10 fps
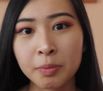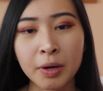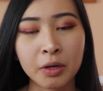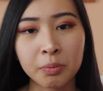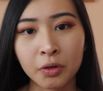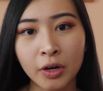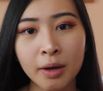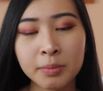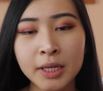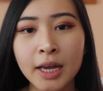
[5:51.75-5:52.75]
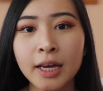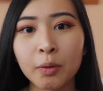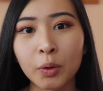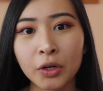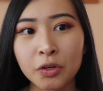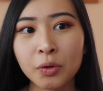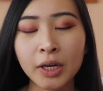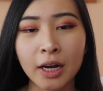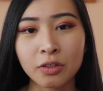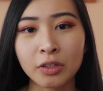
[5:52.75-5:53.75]
bug bounty programs where you
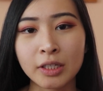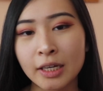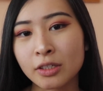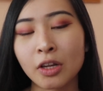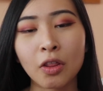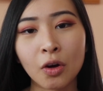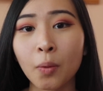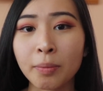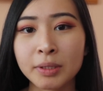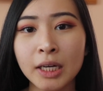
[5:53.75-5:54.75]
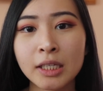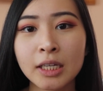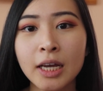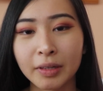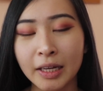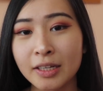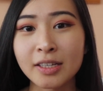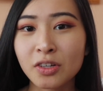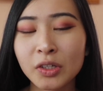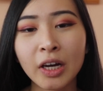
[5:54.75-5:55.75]
can actually test their websites and
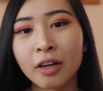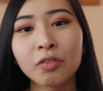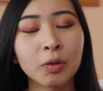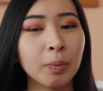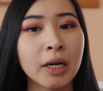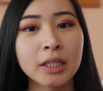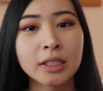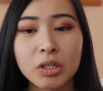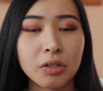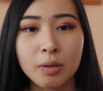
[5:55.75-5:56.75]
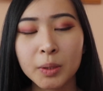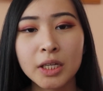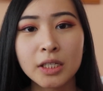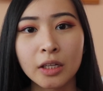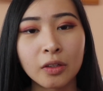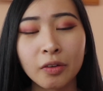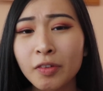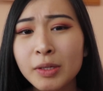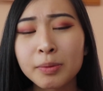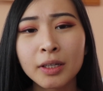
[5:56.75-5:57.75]
essentially hunt for bugs. So some of these
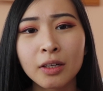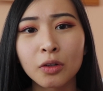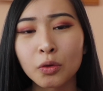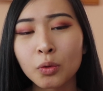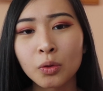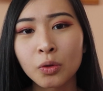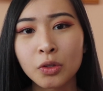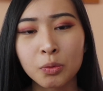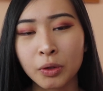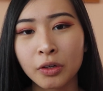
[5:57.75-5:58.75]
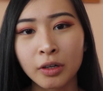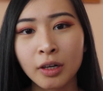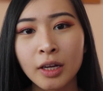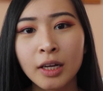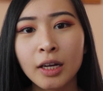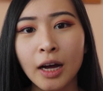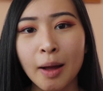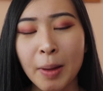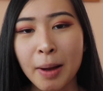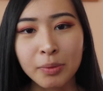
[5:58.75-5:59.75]
include Facebook, Google, Twitter,
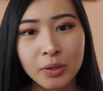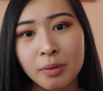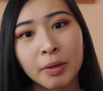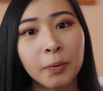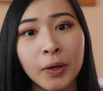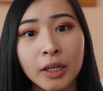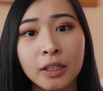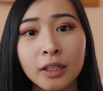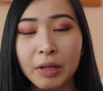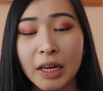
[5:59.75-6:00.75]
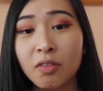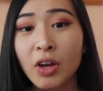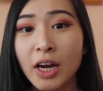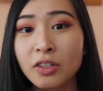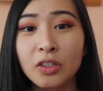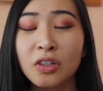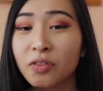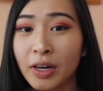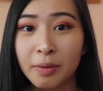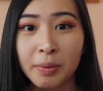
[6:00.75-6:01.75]
Apple is a big one. And if you actually do
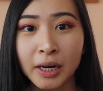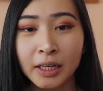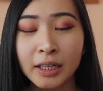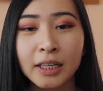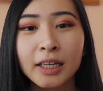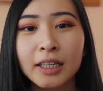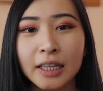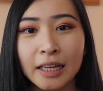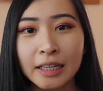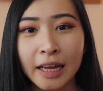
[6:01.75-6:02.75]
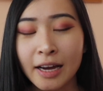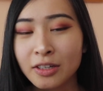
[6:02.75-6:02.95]
find a bug, then they